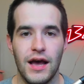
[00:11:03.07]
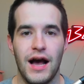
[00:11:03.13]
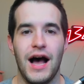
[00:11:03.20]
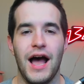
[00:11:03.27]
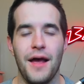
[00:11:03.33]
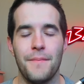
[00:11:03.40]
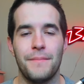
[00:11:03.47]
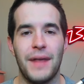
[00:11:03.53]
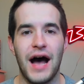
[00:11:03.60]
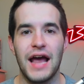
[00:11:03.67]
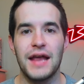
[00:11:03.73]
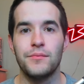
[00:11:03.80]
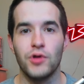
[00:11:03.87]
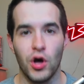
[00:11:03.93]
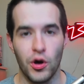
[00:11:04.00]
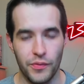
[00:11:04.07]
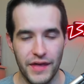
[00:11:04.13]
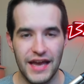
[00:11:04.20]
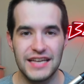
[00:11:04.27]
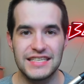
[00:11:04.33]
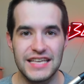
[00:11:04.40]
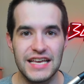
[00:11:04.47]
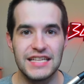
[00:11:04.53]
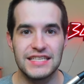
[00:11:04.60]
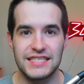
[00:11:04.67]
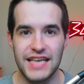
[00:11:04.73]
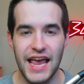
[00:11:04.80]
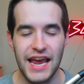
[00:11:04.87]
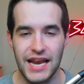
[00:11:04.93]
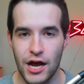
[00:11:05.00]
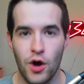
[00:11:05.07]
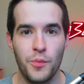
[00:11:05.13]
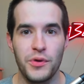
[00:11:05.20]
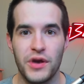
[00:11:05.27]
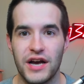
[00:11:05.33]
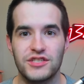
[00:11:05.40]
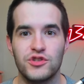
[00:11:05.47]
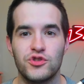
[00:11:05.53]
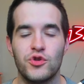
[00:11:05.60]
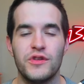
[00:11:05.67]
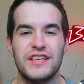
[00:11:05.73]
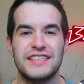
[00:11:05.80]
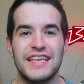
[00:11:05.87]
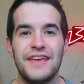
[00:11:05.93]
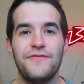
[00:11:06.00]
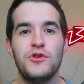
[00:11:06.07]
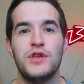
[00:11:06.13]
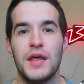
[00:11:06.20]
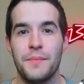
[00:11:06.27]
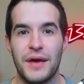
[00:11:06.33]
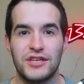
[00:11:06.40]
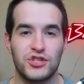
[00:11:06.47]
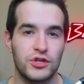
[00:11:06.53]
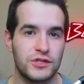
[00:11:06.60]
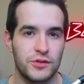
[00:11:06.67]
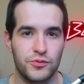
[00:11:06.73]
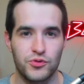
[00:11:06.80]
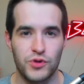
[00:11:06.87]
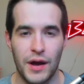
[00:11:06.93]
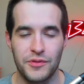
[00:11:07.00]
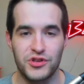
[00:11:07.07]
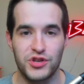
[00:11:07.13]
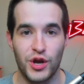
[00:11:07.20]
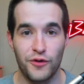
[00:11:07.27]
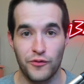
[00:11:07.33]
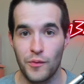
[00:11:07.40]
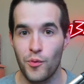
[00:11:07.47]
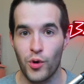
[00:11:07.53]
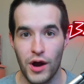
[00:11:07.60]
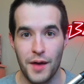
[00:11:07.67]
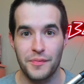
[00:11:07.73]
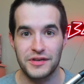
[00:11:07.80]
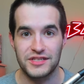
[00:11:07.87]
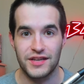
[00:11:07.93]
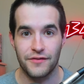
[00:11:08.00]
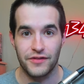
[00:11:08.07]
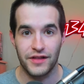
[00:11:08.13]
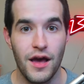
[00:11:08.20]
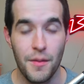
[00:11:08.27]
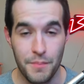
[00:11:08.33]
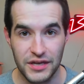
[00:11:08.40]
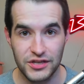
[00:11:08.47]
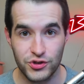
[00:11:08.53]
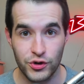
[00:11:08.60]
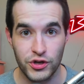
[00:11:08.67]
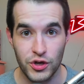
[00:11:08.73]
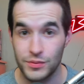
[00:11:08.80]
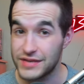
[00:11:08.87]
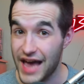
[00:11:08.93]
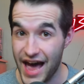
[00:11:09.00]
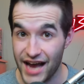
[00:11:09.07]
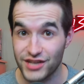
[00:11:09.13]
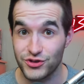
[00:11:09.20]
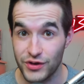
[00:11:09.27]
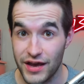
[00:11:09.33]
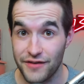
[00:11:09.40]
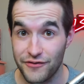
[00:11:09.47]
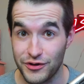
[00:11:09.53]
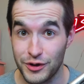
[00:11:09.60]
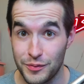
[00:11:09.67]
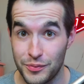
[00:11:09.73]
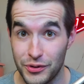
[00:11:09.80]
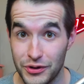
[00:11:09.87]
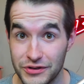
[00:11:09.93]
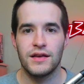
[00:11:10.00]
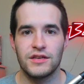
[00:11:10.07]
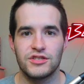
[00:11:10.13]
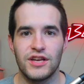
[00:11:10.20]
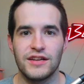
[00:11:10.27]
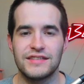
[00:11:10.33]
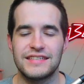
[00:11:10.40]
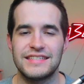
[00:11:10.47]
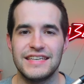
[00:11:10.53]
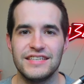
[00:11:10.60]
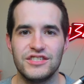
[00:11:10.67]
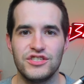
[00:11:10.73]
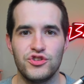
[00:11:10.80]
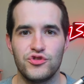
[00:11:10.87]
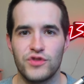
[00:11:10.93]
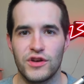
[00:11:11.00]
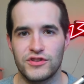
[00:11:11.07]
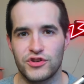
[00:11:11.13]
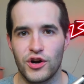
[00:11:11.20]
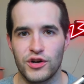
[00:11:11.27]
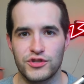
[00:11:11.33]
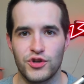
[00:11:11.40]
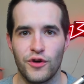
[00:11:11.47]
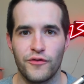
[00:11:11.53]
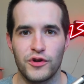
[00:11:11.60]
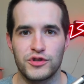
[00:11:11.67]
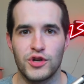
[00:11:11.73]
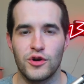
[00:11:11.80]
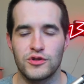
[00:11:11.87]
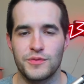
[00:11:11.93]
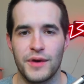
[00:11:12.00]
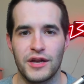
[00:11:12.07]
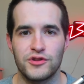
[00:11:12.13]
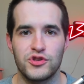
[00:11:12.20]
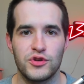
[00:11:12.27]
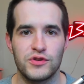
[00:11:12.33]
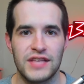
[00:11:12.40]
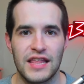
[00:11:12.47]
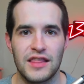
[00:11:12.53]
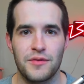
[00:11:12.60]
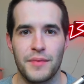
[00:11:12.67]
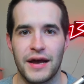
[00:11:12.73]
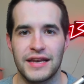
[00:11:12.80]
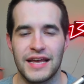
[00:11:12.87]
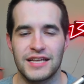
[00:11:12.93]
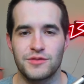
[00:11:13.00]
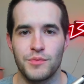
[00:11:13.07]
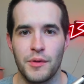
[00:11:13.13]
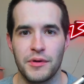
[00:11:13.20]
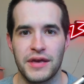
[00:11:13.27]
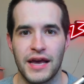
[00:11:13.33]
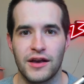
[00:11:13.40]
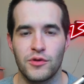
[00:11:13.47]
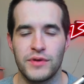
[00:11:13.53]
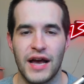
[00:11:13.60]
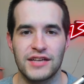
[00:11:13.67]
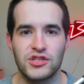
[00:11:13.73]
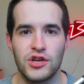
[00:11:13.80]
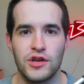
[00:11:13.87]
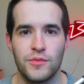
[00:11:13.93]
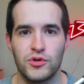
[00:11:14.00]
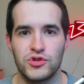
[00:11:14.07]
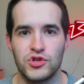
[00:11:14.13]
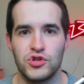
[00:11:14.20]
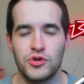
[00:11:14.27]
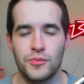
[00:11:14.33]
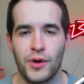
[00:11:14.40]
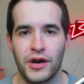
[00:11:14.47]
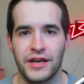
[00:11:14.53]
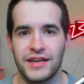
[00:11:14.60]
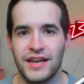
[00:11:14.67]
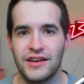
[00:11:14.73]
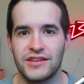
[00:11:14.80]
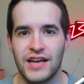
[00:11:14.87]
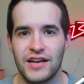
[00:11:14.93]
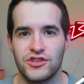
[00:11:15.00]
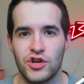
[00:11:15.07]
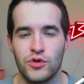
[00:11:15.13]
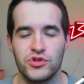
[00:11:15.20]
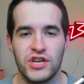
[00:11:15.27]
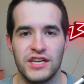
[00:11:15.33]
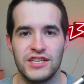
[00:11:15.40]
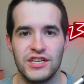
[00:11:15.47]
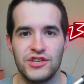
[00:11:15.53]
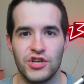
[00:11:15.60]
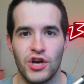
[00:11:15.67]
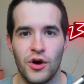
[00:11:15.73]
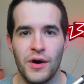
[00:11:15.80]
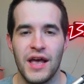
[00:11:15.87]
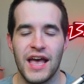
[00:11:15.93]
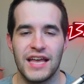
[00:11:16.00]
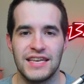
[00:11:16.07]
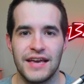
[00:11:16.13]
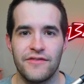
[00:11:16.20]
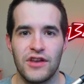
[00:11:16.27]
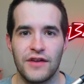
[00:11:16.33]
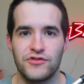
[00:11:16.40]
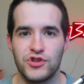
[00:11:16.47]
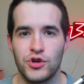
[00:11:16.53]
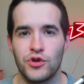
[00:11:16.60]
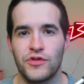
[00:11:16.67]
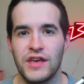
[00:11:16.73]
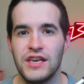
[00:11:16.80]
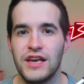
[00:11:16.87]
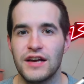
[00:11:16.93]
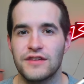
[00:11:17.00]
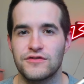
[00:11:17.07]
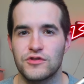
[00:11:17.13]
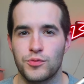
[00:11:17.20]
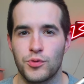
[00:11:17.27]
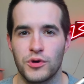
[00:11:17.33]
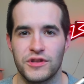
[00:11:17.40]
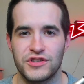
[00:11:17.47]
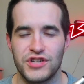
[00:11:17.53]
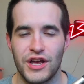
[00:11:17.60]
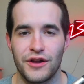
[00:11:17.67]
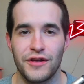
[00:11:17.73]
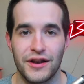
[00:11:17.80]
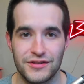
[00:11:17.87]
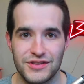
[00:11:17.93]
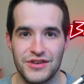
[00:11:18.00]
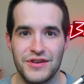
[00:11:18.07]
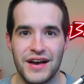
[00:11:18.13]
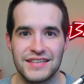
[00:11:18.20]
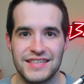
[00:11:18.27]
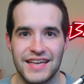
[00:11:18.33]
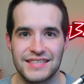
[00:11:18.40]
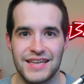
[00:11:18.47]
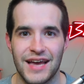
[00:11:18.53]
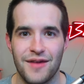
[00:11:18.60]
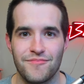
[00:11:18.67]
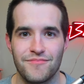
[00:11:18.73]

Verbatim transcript: I am mind blown. That is insane. I hope you guys enjoyed this. If you did, make sure to subscribe to the channel for more epic stuff like Mystery Cubes actually having good pulls. Shout out to TCG Trust Cards, Tonefo Show, Tomato Juice, Stanley Mike Nance, Mimic Gecko, Daxter, Ian Moose, Dream Riding, and Unatai Show, JT Cho, and David F. Jr. Thank you guys for supporting the channel, and I'll see you guys next time.